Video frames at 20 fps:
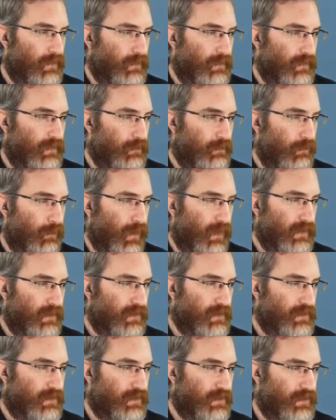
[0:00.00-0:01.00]
You want
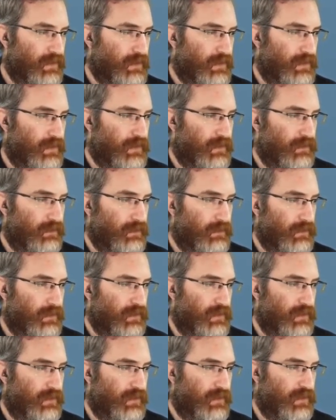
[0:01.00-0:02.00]
to
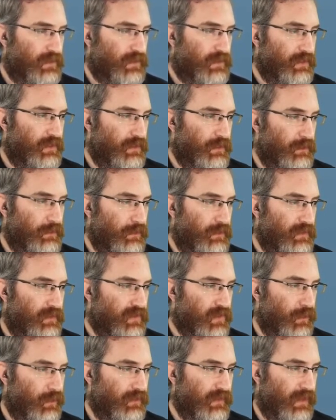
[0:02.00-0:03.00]
choose
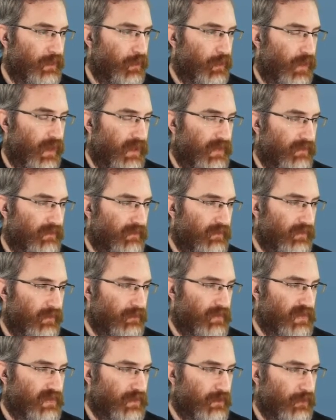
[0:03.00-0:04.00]
only one from
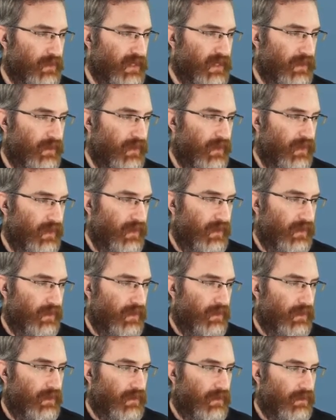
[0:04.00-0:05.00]
the screen.
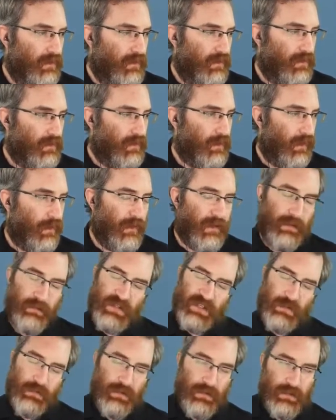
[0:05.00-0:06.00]
Arnie, I'm
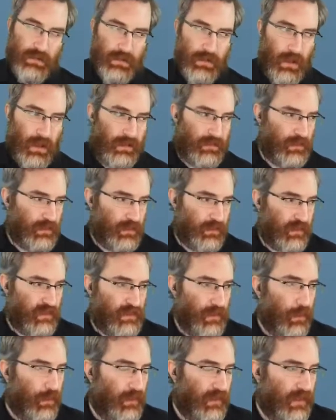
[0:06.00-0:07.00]
still not sure I
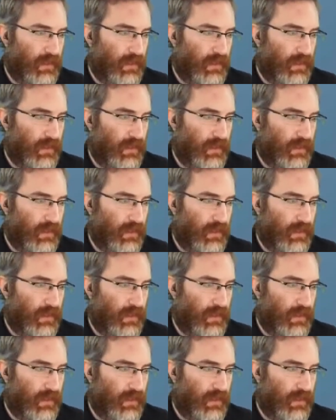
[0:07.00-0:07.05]
totally